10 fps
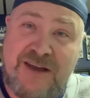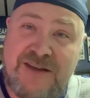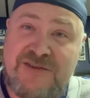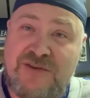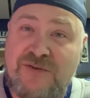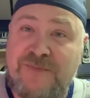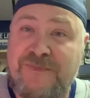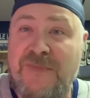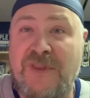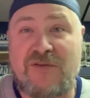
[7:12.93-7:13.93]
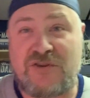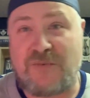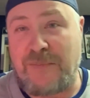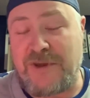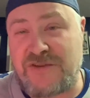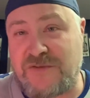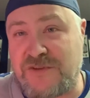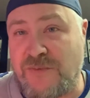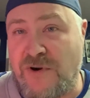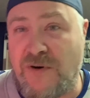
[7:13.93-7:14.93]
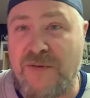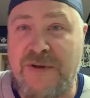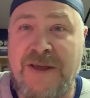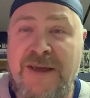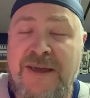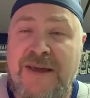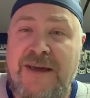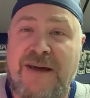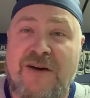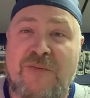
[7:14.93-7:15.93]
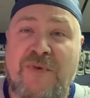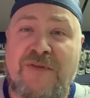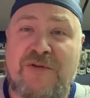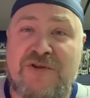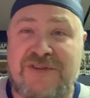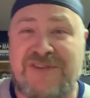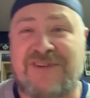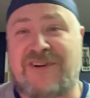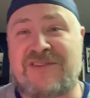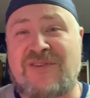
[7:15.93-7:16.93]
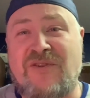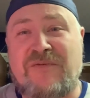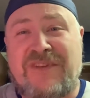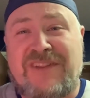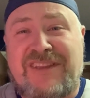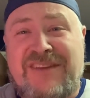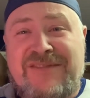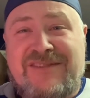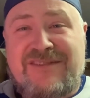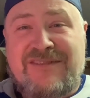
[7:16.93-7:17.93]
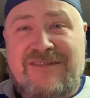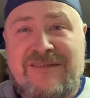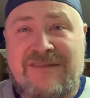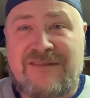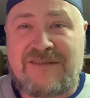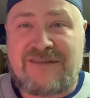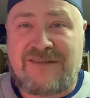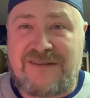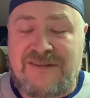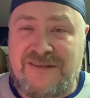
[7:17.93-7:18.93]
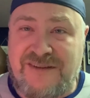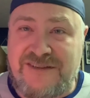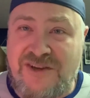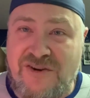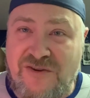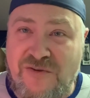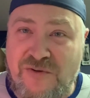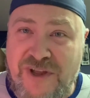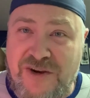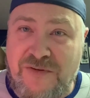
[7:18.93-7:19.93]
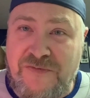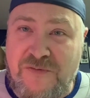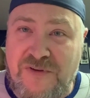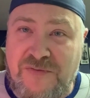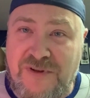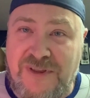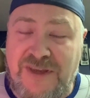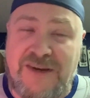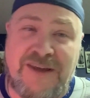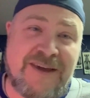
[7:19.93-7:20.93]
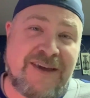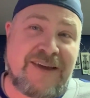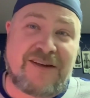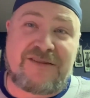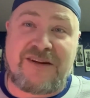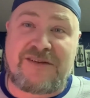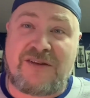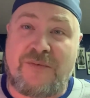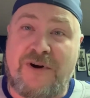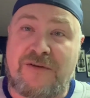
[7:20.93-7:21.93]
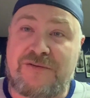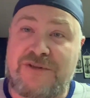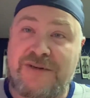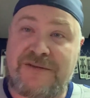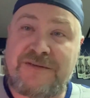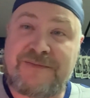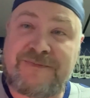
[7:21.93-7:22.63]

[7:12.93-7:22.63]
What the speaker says: So those are my picks for tomorrow. I hope everyone enjoys the darts. Hopefully the Leafs continue to hold on to a 4-3 lead. I'll talk to you tomorrow. Cheers.